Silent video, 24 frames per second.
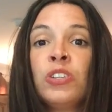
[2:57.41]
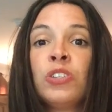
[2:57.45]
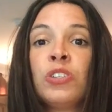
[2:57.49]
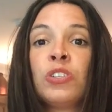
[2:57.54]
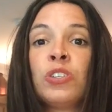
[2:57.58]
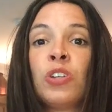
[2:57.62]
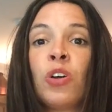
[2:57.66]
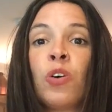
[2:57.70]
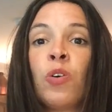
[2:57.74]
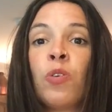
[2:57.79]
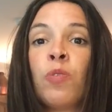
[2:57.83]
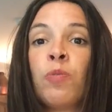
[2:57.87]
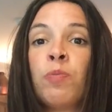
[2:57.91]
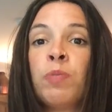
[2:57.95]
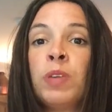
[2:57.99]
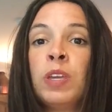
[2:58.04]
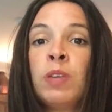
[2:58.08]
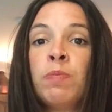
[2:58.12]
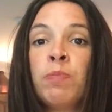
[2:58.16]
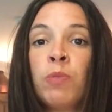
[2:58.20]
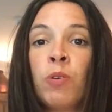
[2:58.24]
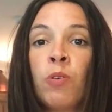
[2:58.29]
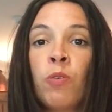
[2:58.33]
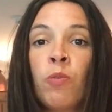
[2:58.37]
So
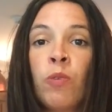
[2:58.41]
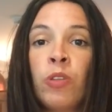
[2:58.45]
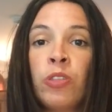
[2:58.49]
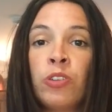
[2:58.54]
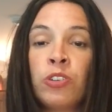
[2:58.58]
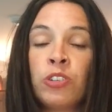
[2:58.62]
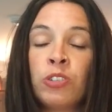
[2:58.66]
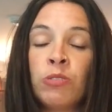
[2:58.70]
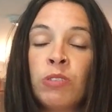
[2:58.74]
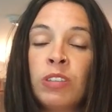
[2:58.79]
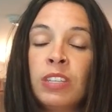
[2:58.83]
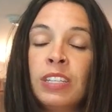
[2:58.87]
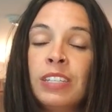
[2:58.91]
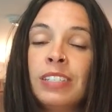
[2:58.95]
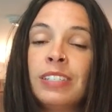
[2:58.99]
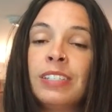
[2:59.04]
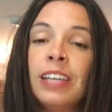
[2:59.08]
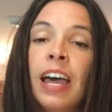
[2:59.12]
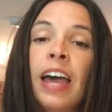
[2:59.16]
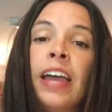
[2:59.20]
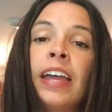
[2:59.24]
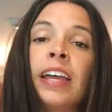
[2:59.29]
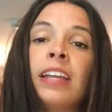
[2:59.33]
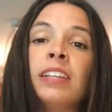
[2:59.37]
people, when they're doing these
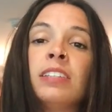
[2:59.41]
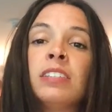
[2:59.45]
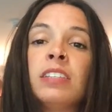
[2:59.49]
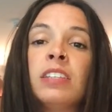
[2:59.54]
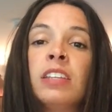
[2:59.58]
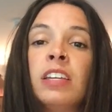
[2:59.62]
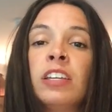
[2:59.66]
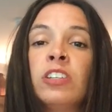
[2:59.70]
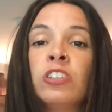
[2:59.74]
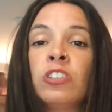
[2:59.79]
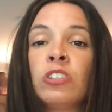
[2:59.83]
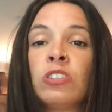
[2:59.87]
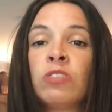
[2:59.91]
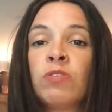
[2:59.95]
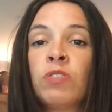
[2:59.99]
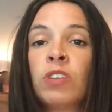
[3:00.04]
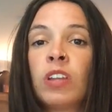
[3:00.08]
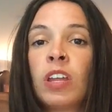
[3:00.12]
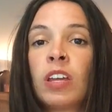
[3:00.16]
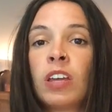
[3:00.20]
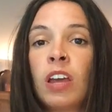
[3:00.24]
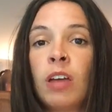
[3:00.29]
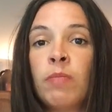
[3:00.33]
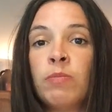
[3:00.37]
diets and they just
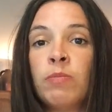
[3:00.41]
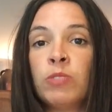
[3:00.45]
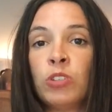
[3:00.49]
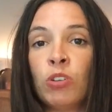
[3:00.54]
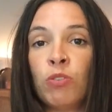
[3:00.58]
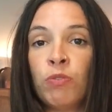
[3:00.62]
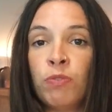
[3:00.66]
feel like I'm so